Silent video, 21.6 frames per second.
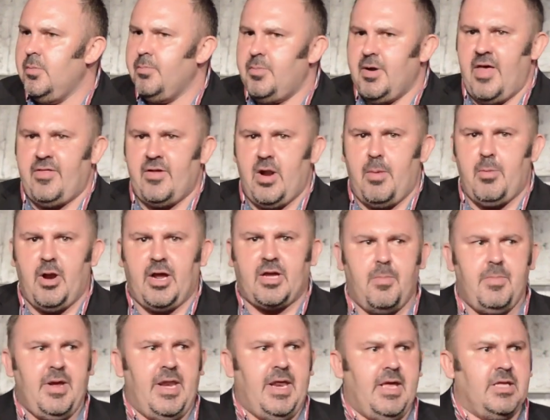But now that I'm on a
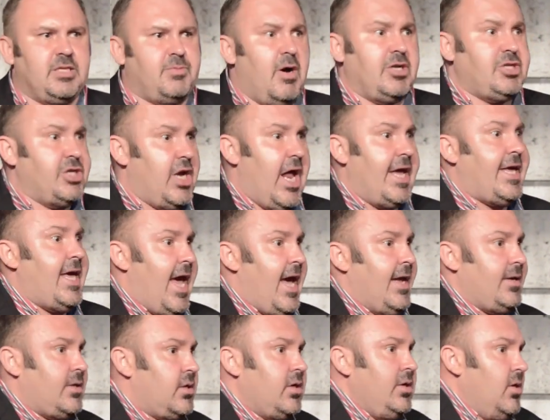comedian's budget, I
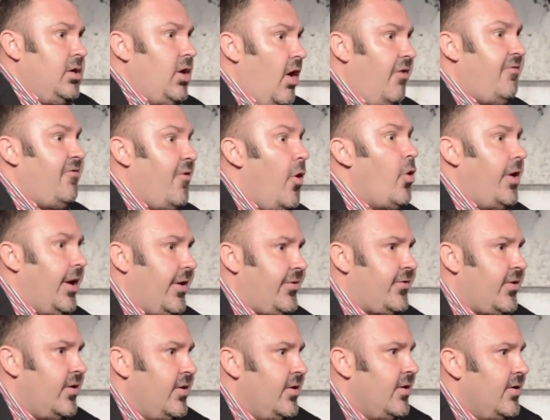can't afford it.
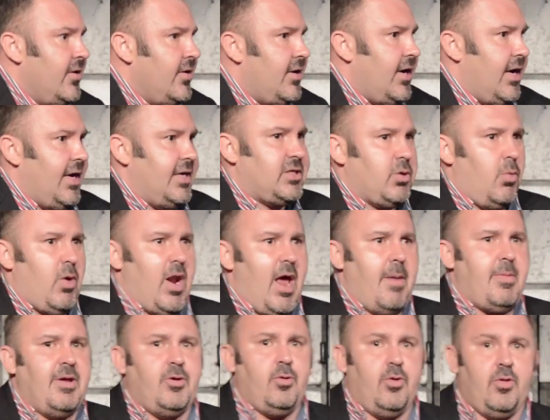So what
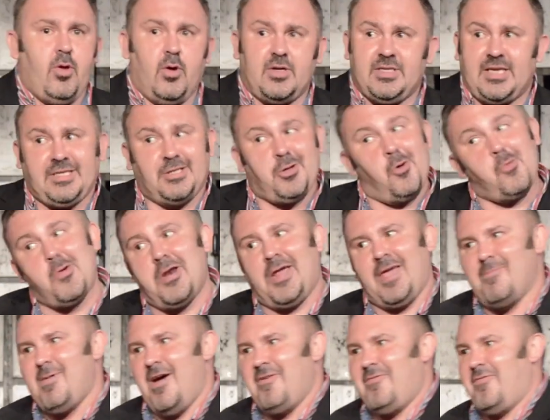I've been doing, though, because I still want
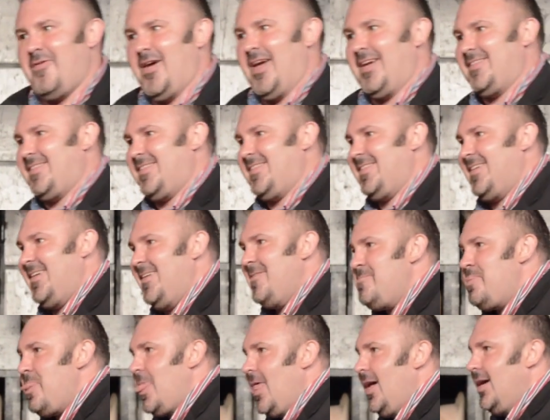to get my fix,
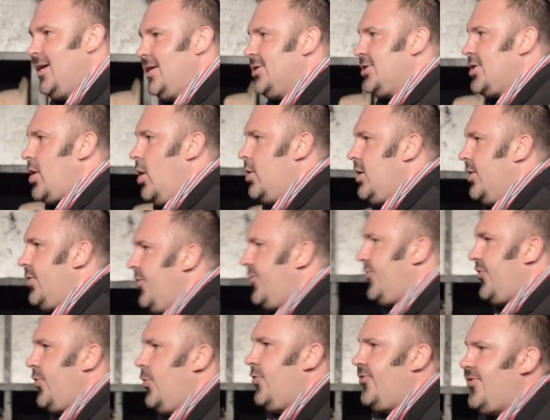is calling the
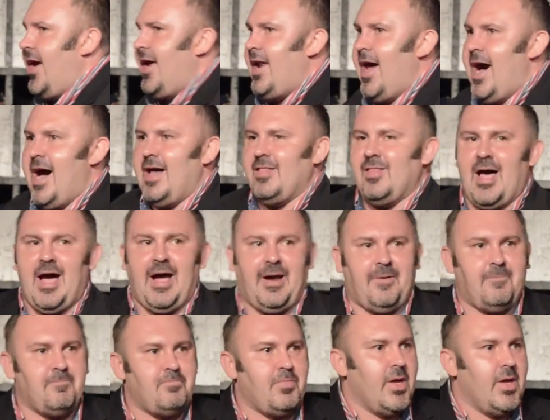suicide hotline.